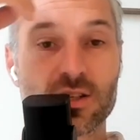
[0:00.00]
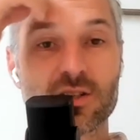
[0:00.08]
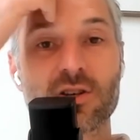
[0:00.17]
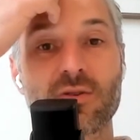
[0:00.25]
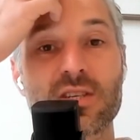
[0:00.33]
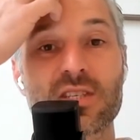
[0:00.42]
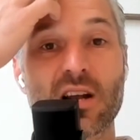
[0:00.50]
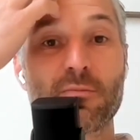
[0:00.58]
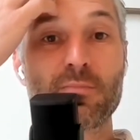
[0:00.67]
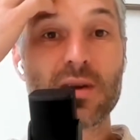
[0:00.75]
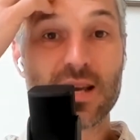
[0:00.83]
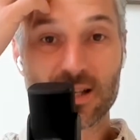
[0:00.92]
So instead of
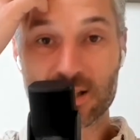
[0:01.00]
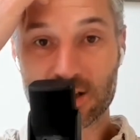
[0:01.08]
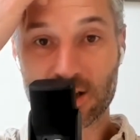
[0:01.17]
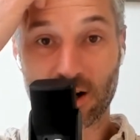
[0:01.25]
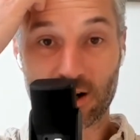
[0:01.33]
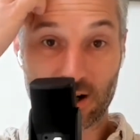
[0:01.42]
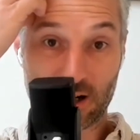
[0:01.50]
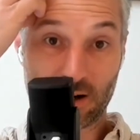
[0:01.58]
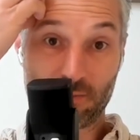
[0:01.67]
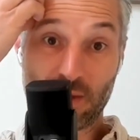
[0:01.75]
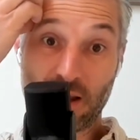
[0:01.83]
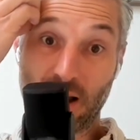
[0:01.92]
being stuck,
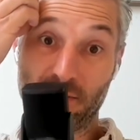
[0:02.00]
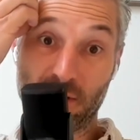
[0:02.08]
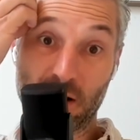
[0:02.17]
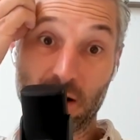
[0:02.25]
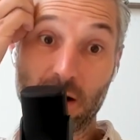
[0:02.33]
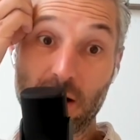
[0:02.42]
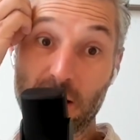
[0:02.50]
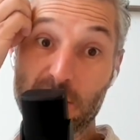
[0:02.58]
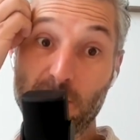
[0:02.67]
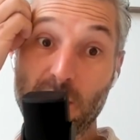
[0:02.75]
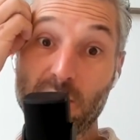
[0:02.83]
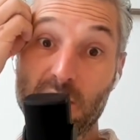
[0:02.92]
having an
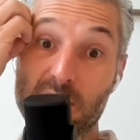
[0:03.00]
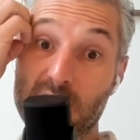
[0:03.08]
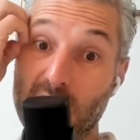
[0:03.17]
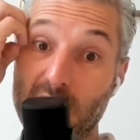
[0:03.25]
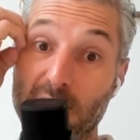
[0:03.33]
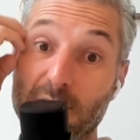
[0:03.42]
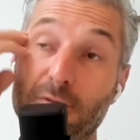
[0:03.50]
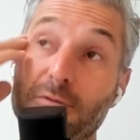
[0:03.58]
experience of